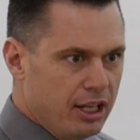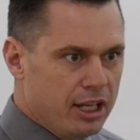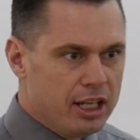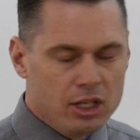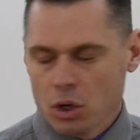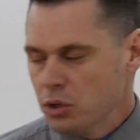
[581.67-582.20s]

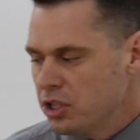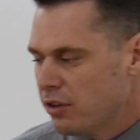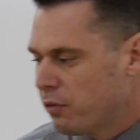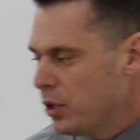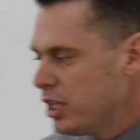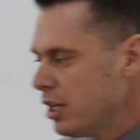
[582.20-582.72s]
He knows
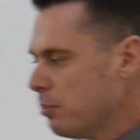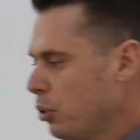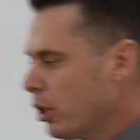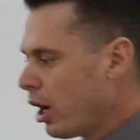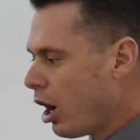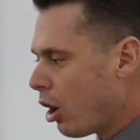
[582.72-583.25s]
if we can
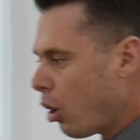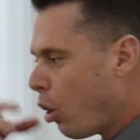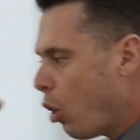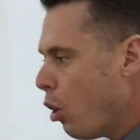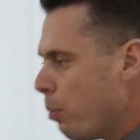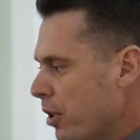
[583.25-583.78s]
put our
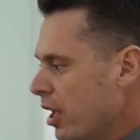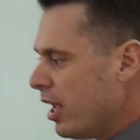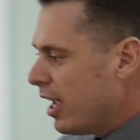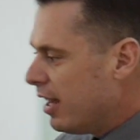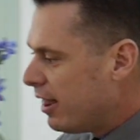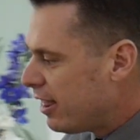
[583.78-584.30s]
hope
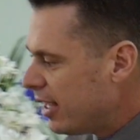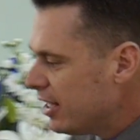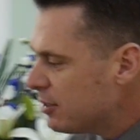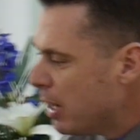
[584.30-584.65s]
in things